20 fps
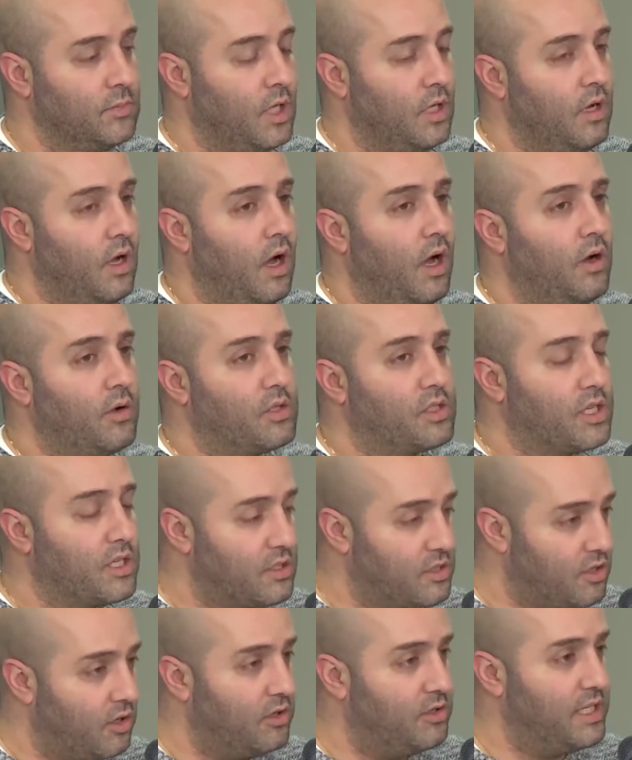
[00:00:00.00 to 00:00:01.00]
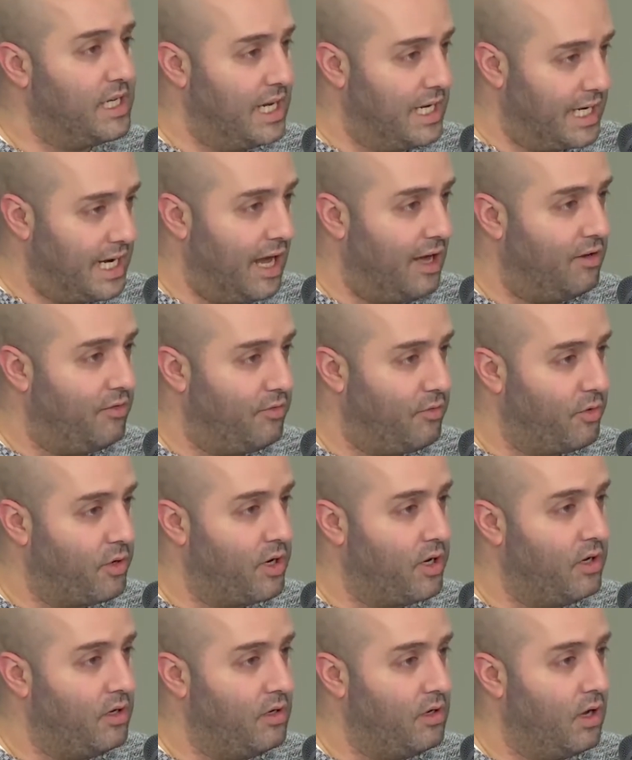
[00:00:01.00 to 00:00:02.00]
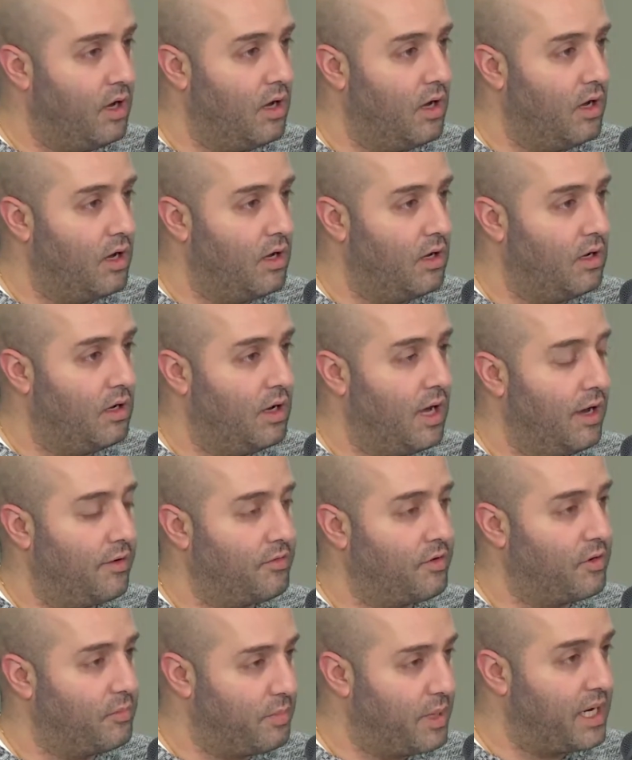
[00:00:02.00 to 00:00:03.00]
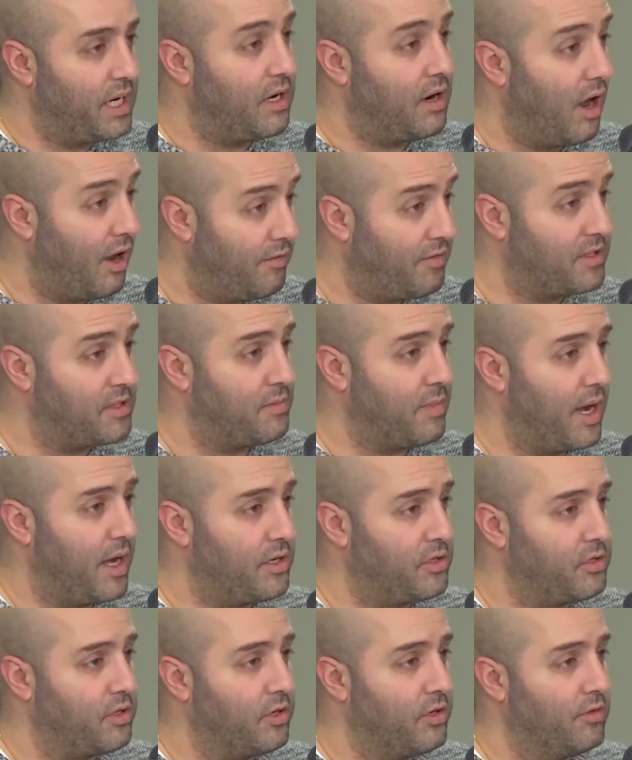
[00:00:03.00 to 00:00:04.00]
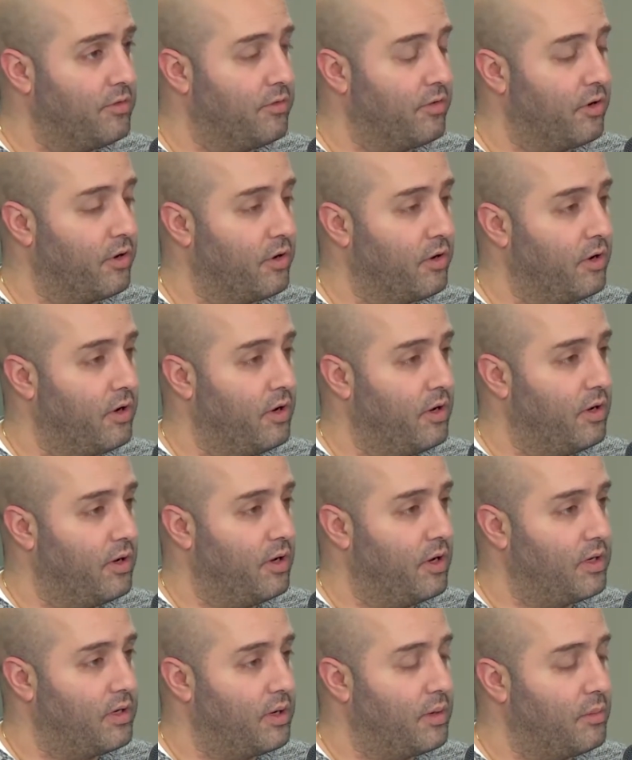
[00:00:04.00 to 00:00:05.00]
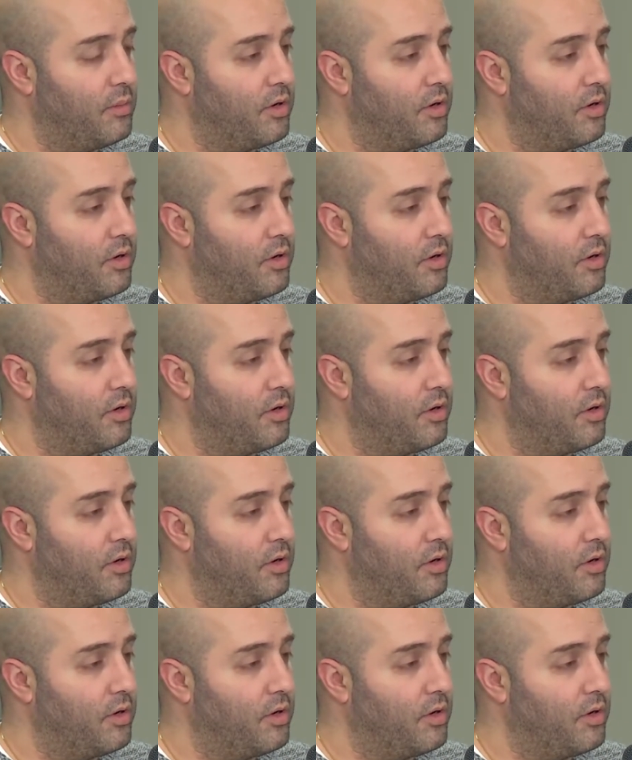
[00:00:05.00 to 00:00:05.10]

I was consulting in California after being an office manager for a number of